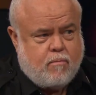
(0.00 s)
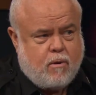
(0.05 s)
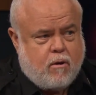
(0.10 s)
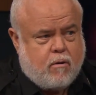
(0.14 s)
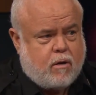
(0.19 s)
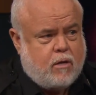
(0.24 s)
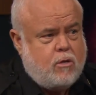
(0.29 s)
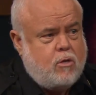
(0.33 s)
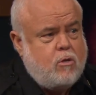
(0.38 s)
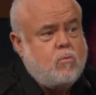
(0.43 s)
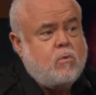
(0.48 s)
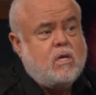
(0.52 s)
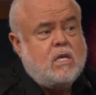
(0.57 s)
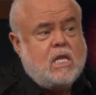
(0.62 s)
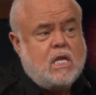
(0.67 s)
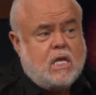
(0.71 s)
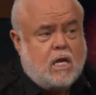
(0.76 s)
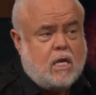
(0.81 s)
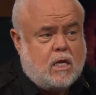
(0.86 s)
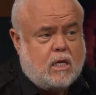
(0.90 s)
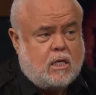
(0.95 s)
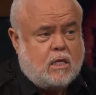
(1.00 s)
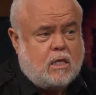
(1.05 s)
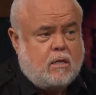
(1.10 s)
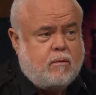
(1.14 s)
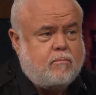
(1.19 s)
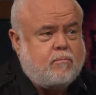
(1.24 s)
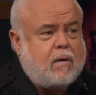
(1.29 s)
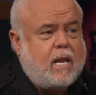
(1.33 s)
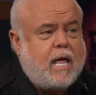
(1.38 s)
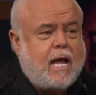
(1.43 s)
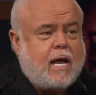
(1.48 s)
American. You were ne
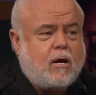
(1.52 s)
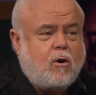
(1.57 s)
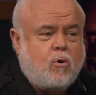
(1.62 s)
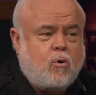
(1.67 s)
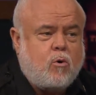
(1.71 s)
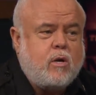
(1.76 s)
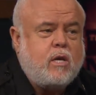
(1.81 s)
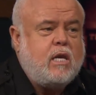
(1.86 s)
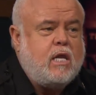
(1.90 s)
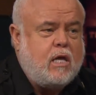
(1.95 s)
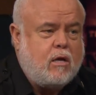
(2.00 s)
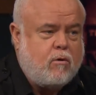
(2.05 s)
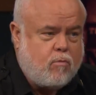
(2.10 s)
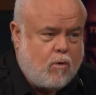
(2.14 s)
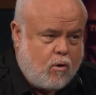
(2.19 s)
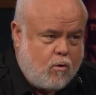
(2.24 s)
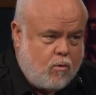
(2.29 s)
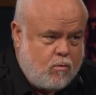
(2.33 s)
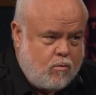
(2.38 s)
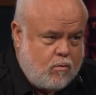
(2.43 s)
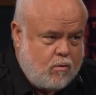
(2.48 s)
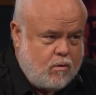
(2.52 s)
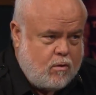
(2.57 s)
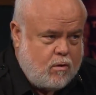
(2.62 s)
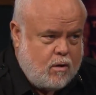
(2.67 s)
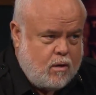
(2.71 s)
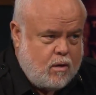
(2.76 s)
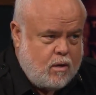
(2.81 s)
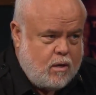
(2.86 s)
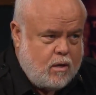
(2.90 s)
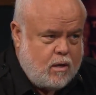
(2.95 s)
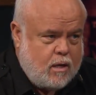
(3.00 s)
black or Negro. I
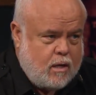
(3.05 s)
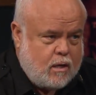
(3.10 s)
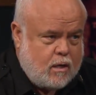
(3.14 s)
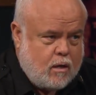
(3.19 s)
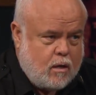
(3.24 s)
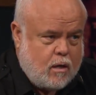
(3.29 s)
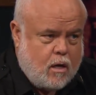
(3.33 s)
wasn't black.